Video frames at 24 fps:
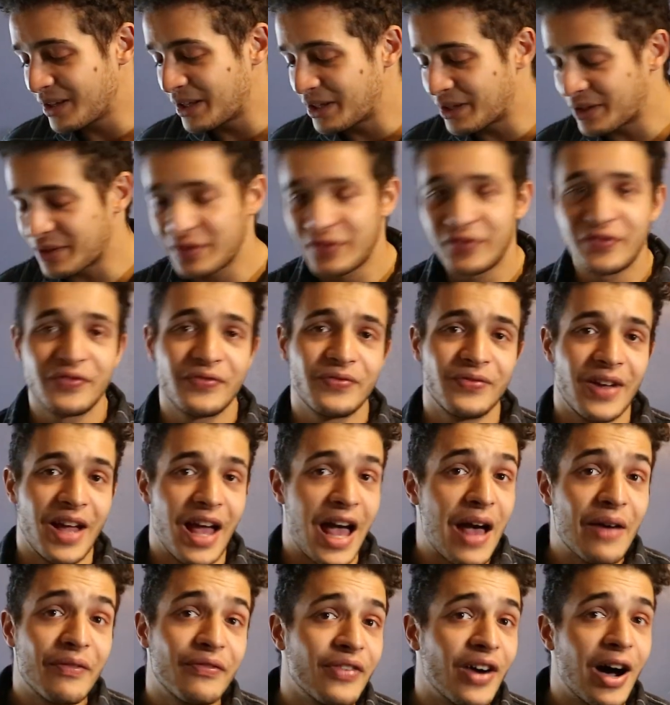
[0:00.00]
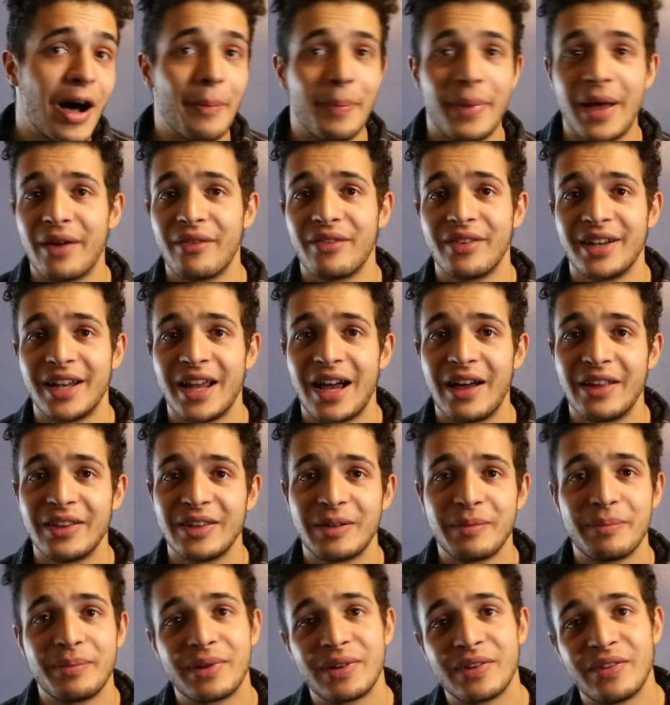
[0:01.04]
you're going to F up every now and
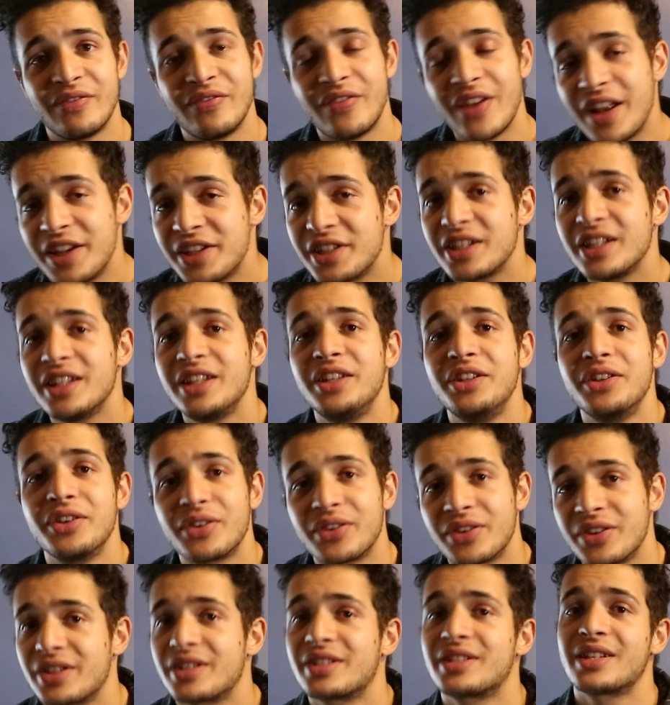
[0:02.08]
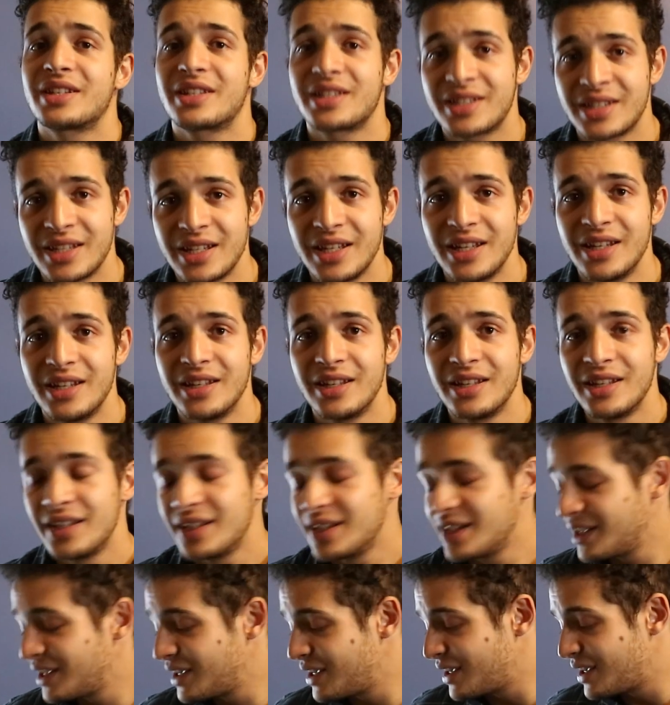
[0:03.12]
then, but eventually you're going to succeed.
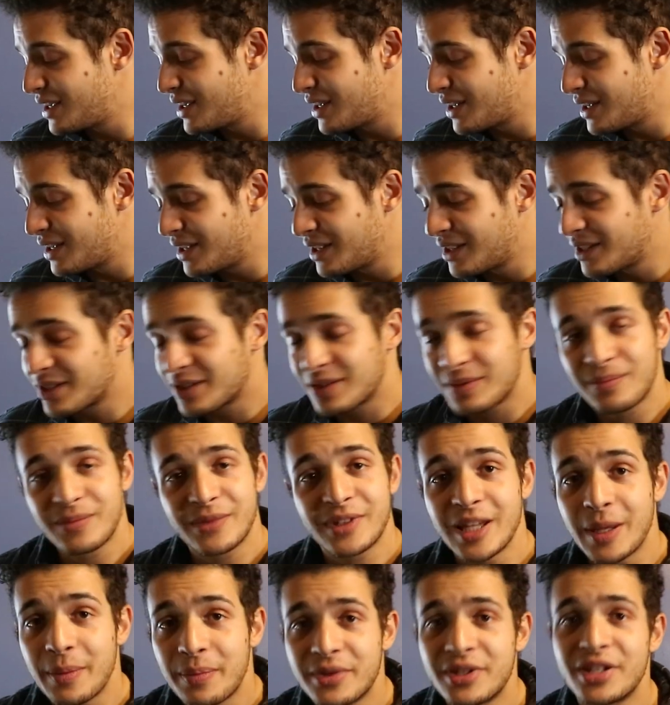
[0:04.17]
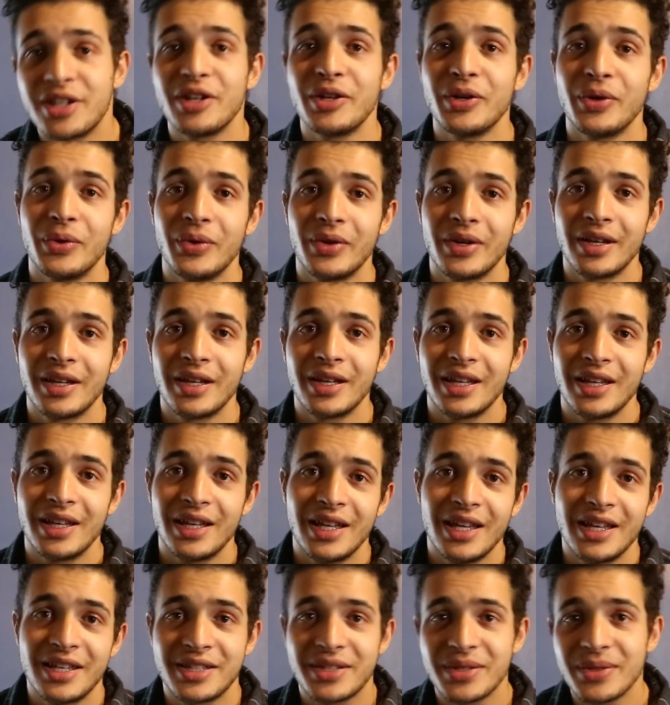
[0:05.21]
So tip 2
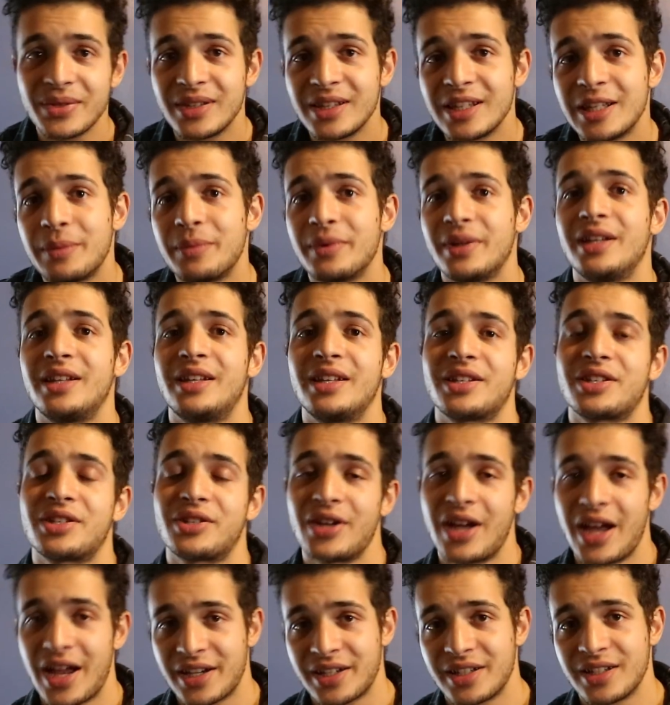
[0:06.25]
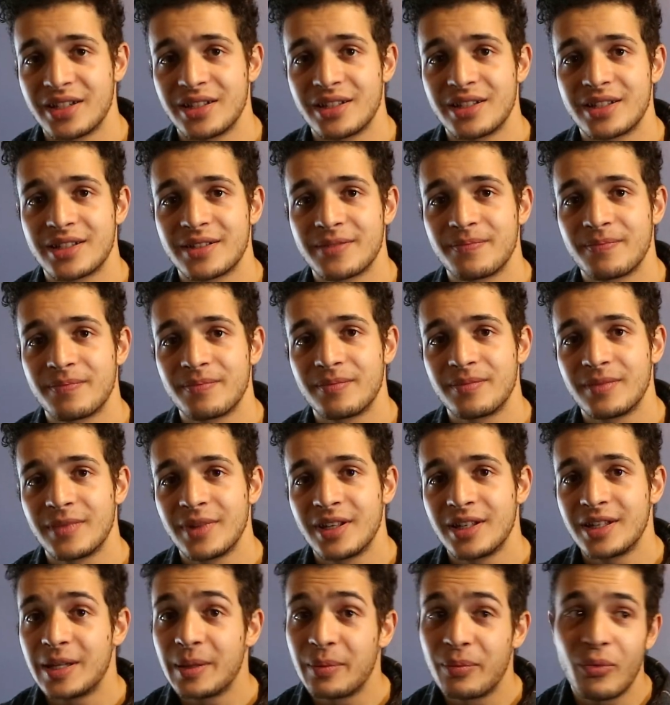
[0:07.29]
is to eliminate distractions.
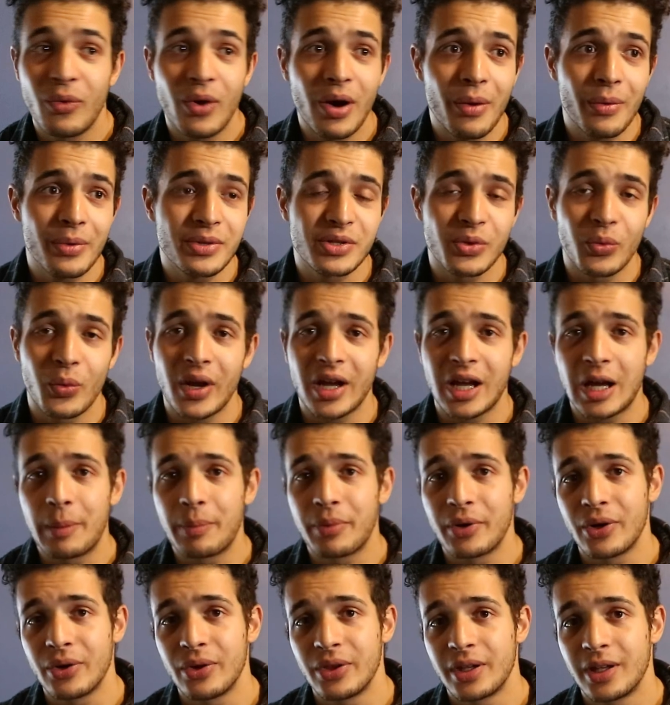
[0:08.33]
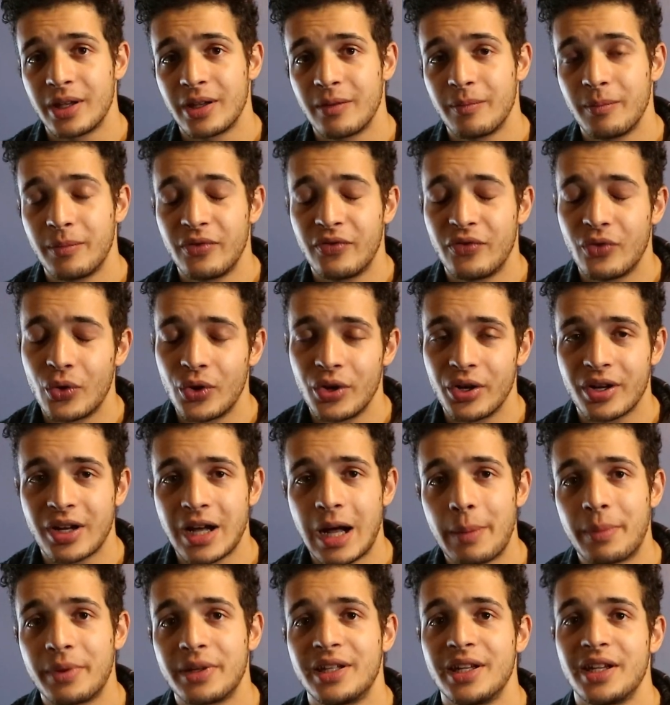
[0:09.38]
Tip 1 is to wake up early and before your
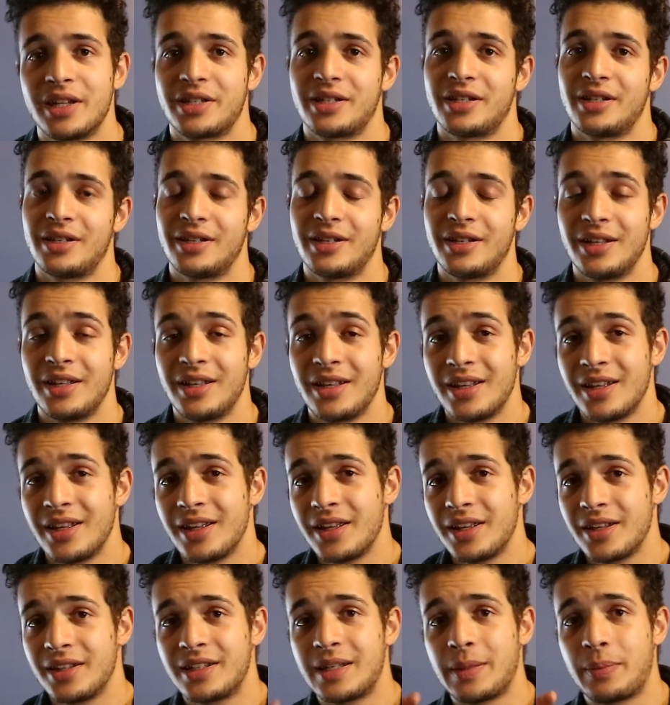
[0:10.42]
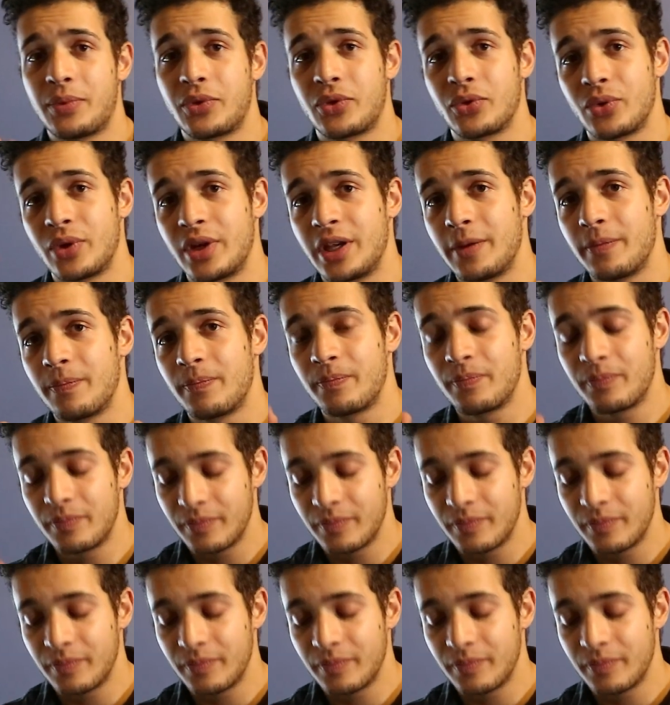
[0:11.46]
competition. Tip 3